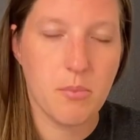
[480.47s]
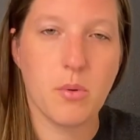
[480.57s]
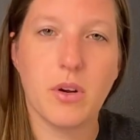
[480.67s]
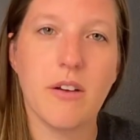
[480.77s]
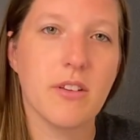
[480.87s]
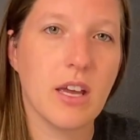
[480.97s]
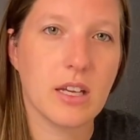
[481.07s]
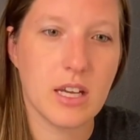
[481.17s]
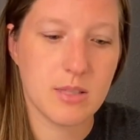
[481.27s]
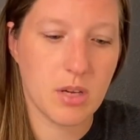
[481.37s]
But whatever
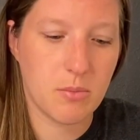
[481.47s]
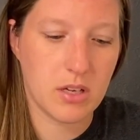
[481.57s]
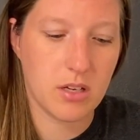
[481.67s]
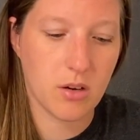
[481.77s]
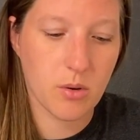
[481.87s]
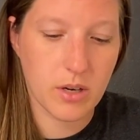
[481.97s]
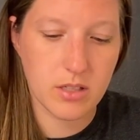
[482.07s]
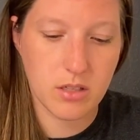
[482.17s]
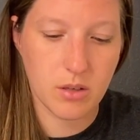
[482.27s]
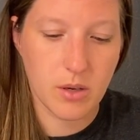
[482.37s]
that case may be, you're
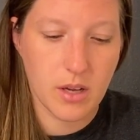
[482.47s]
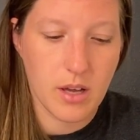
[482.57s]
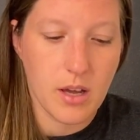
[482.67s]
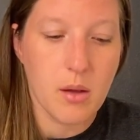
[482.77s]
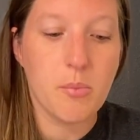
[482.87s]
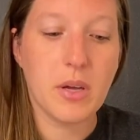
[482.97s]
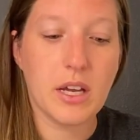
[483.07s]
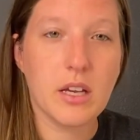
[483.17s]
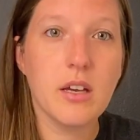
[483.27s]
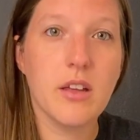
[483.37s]
going to
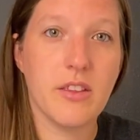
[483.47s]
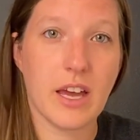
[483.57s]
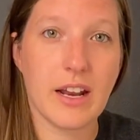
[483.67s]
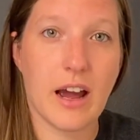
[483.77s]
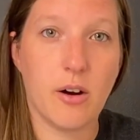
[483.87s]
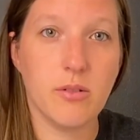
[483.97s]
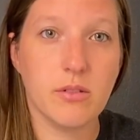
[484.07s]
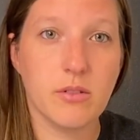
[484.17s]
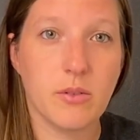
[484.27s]
pick that out.